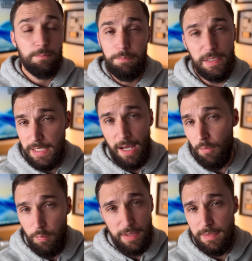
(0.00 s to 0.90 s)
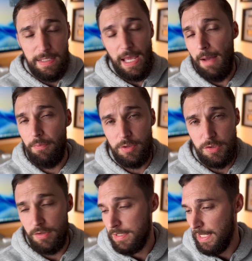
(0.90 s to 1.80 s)
But yeah, with the Apple Watch
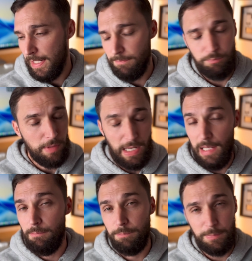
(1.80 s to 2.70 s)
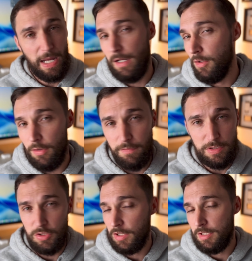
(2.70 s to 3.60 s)
Series 10, I'm kind of
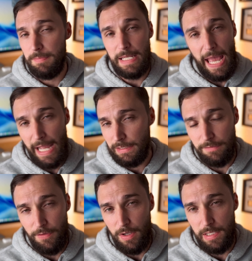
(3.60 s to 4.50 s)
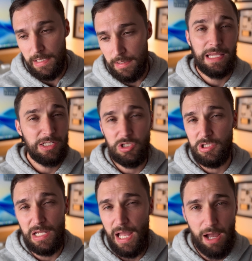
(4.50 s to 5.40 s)
nervous just to be active on it. That's
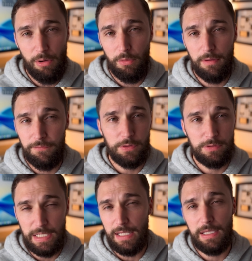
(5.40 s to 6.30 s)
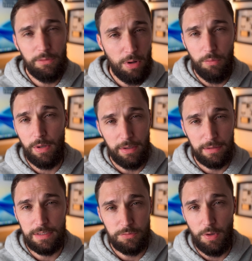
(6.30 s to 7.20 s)
just not how I want to feel daily while
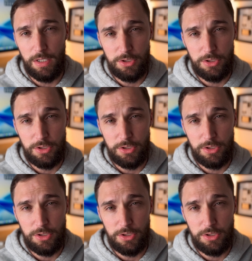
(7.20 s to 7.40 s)
wearing this watch.